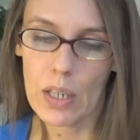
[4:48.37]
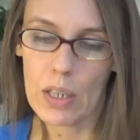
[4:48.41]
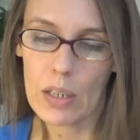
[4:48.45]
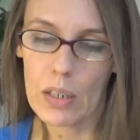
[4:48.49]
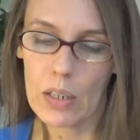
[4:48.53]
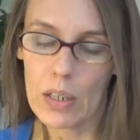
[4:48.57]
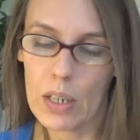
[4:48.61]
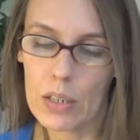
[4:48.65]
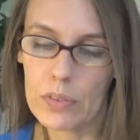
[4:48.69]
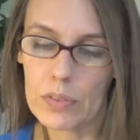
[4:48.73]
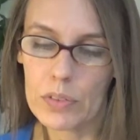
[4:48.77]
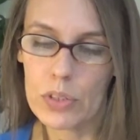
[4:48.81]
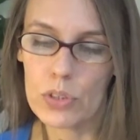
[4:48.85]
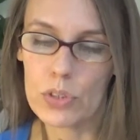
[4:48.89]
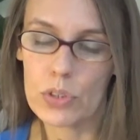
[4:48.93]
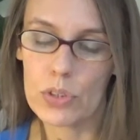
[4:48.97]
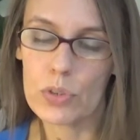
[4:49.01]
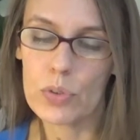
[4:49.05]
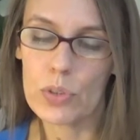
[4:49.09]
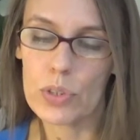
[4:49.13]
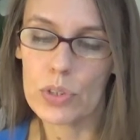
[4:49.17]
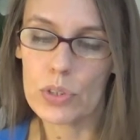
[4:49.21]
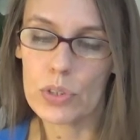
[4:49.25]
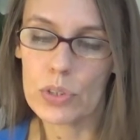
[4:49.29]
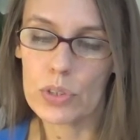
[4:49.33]
and often do
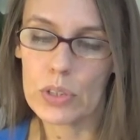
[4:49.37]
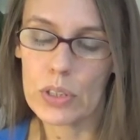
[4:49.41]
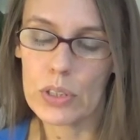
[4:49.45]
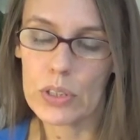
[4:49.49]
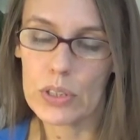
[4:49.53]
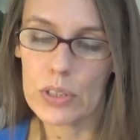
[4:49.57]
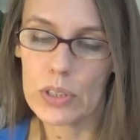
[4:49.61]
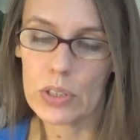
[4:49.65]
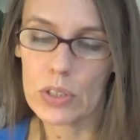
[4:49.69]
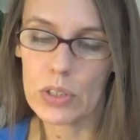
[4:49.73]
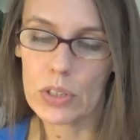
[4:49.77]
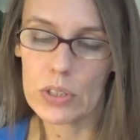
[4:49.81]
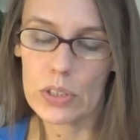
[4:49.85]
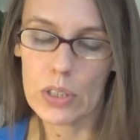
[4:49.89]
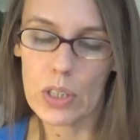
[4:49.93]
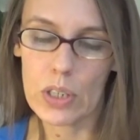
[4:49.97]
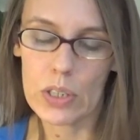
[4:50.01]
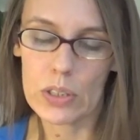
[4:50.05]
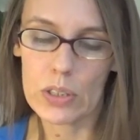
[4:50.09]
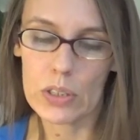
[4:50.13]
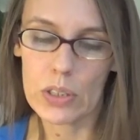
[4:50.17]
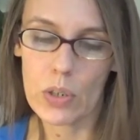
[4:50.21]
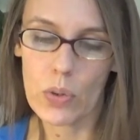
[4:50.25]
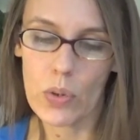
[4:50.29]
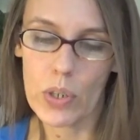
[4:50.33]
result in serious
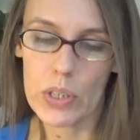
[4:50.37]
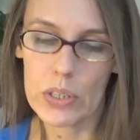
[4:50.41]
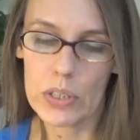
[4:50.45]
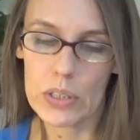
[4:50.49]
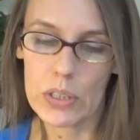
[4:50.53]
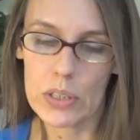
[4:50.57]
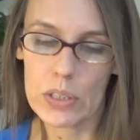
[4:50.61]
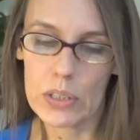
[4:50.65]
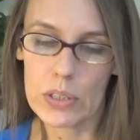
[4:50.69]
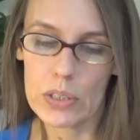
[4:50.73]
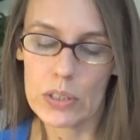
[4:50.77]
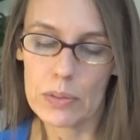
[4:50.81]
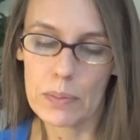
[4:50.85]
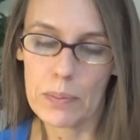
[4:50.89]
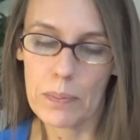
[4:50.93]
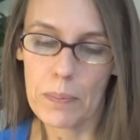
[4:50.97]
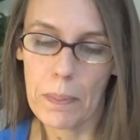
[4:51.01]
consequences.